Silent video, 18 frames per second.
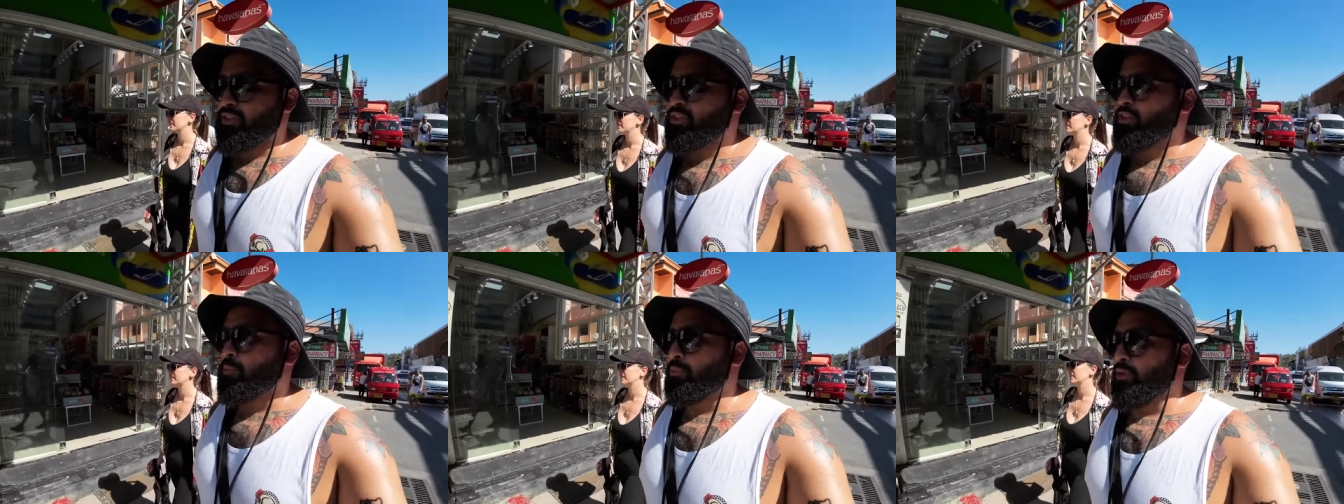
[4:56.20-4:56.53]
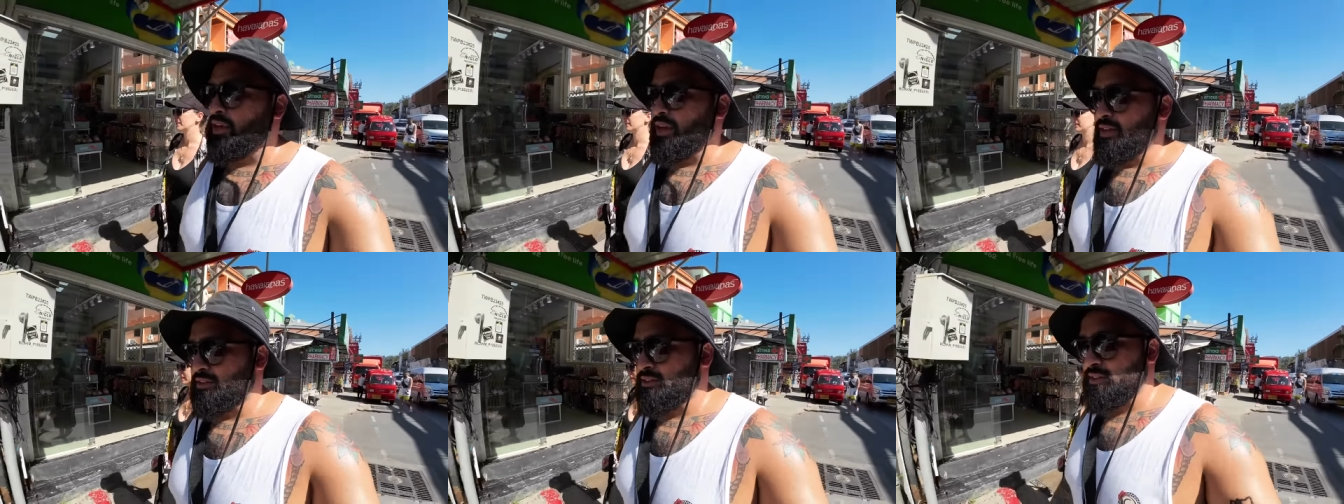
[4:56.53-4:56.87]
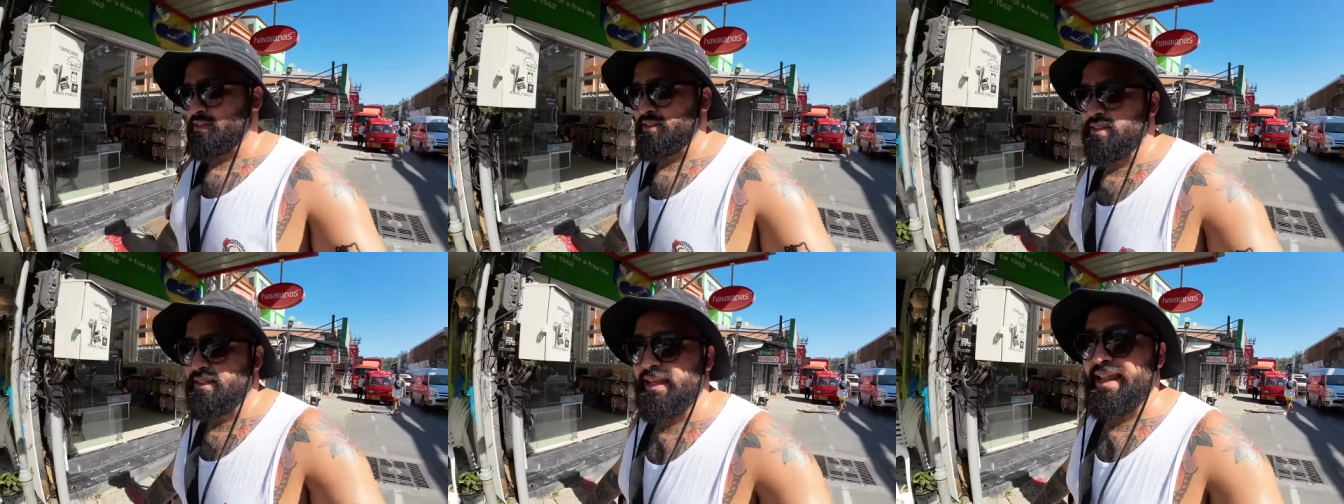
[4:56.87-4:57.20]
was super nice
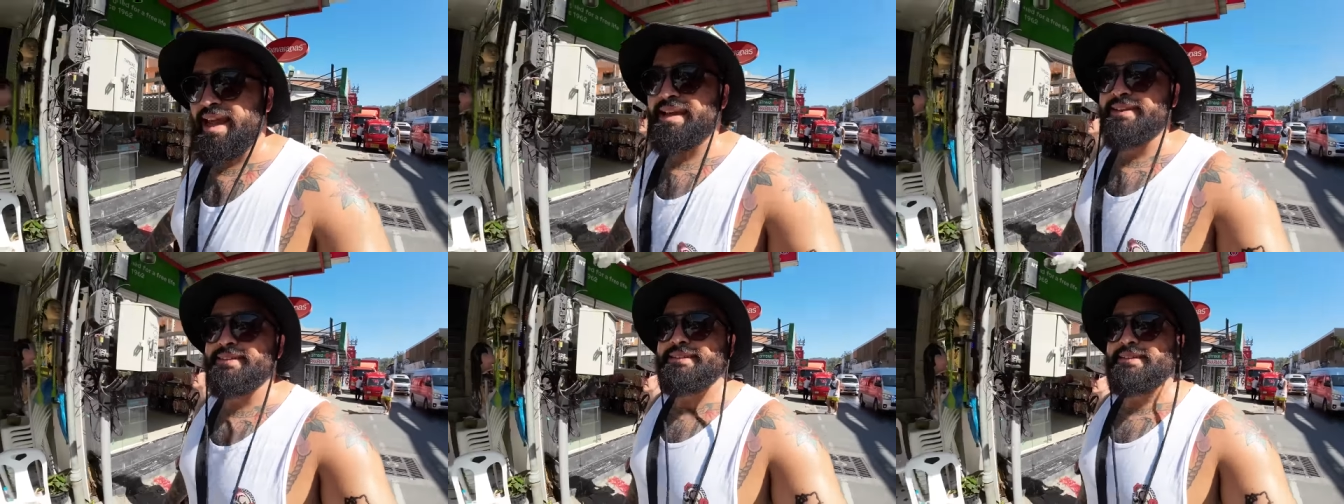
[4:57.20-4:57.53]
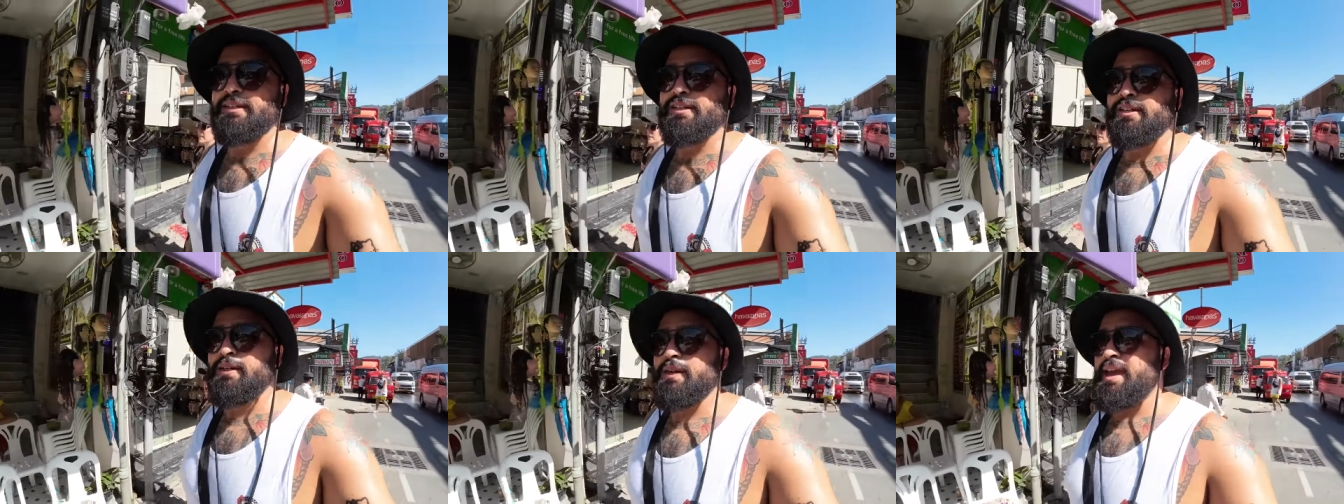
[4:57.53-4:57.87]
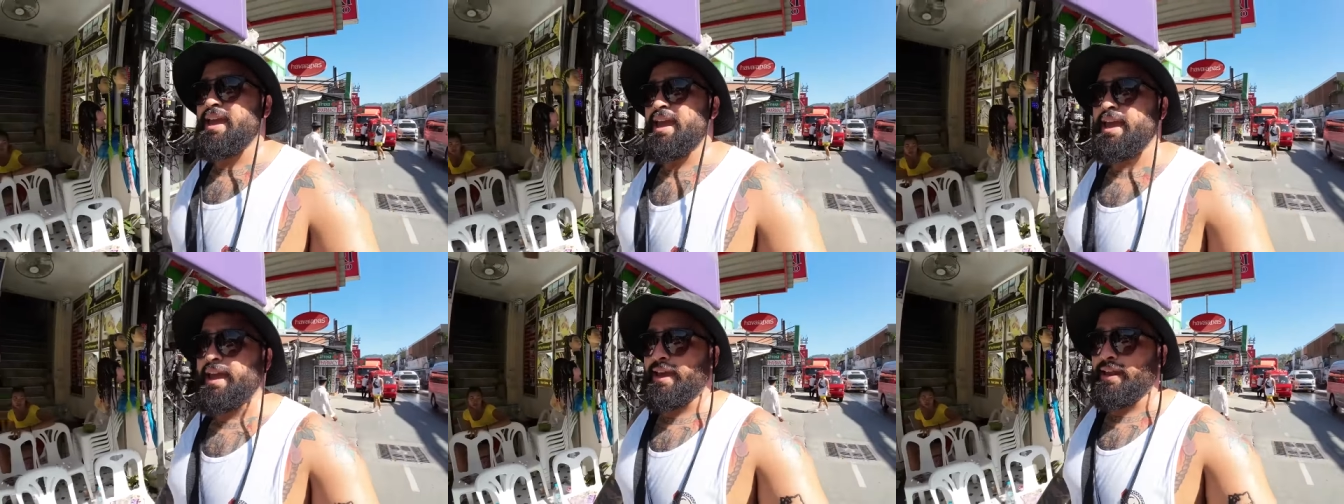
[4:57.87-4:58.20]
to see last year.
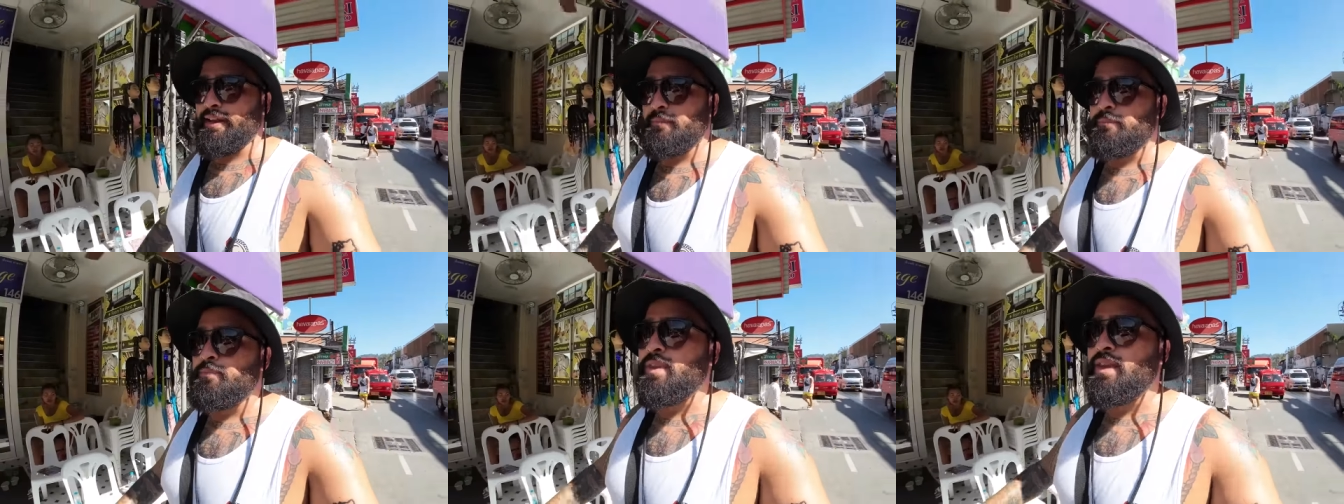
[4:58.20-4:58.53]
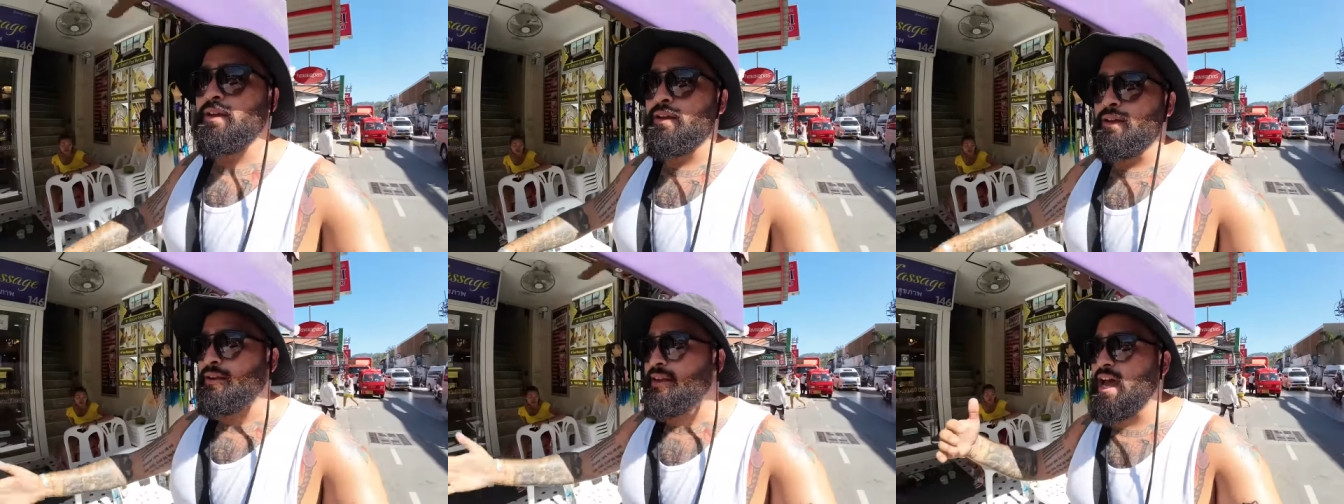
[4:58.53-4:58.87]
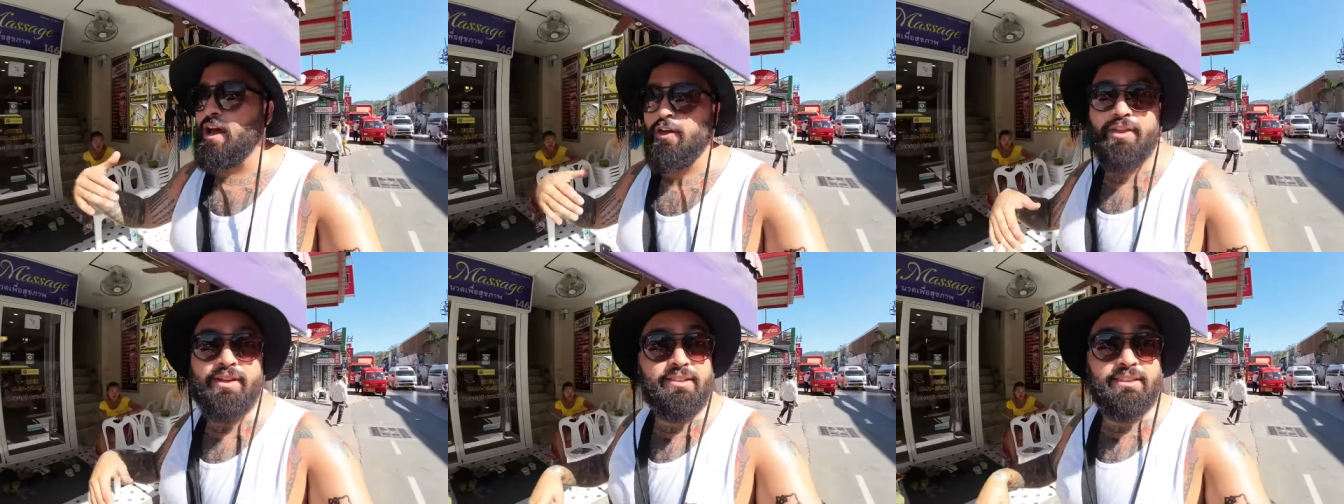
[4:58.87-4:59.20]
And
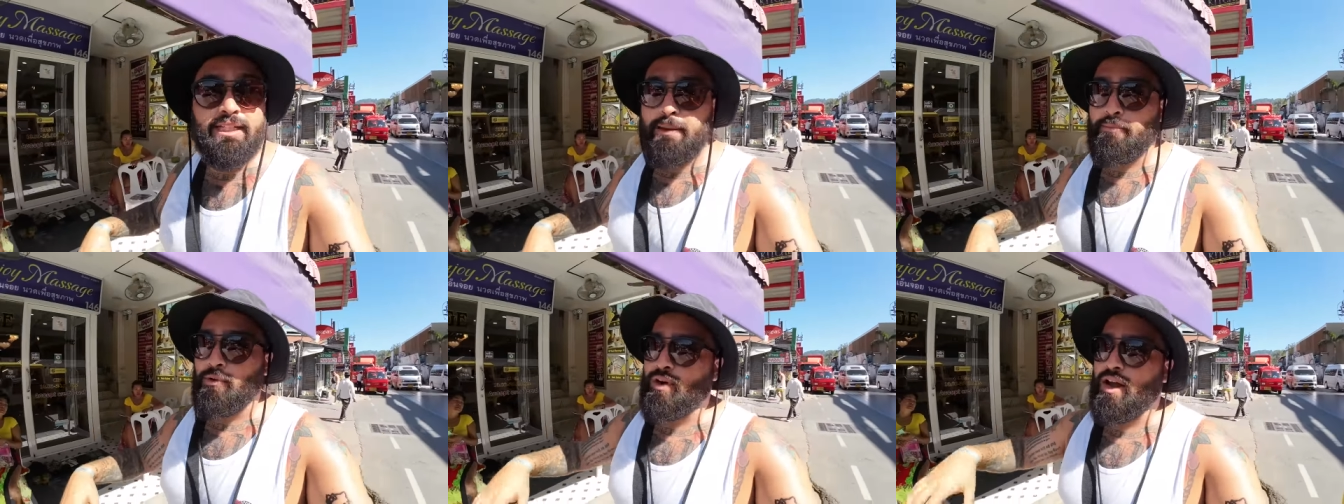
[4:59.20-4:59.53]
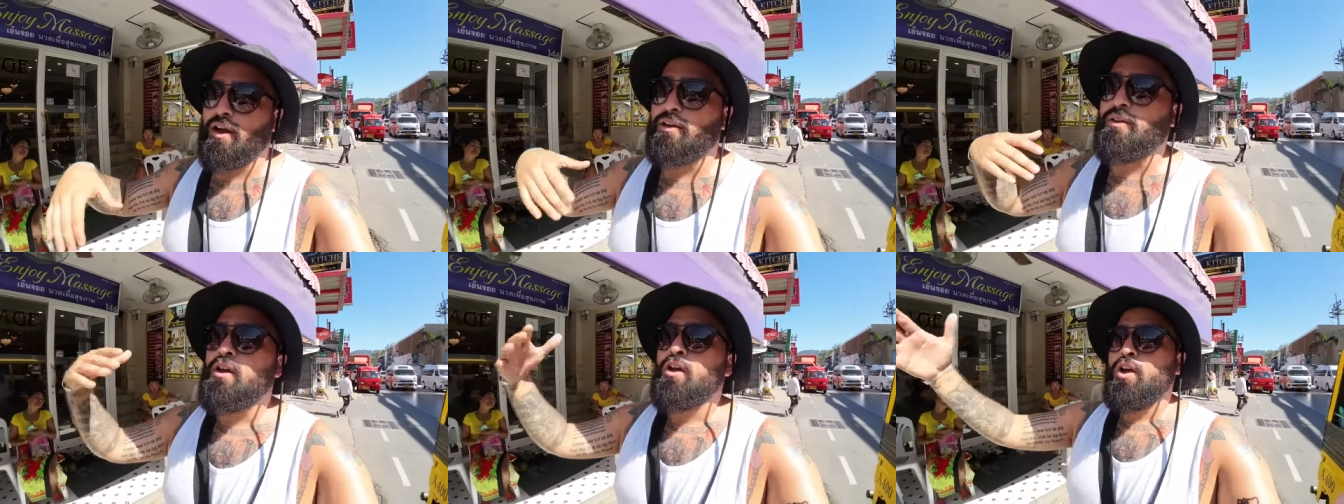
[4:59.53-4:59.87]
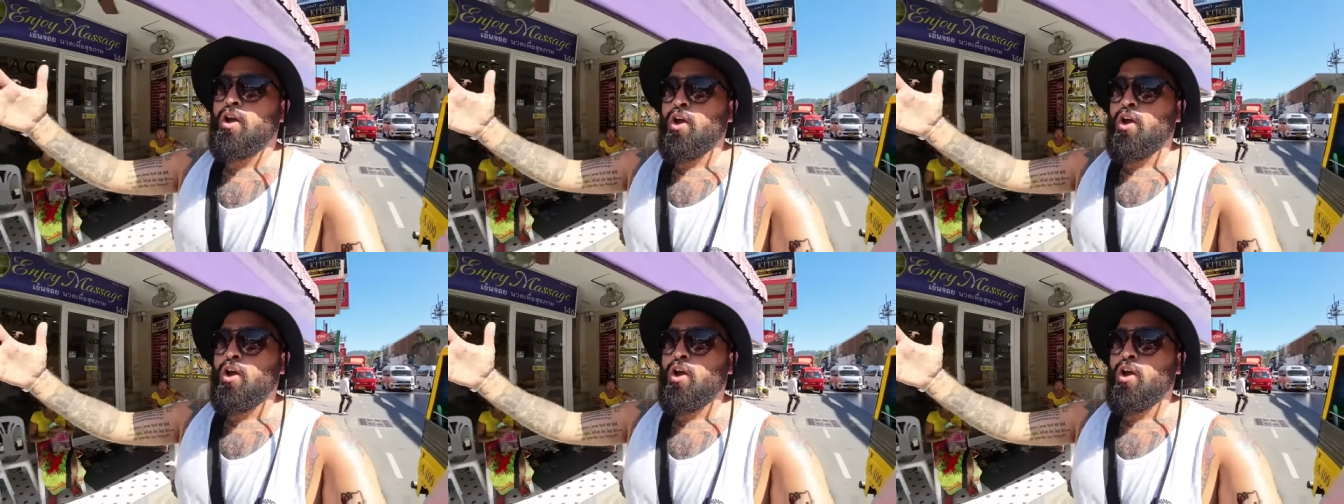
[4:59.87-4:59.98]
now this time around,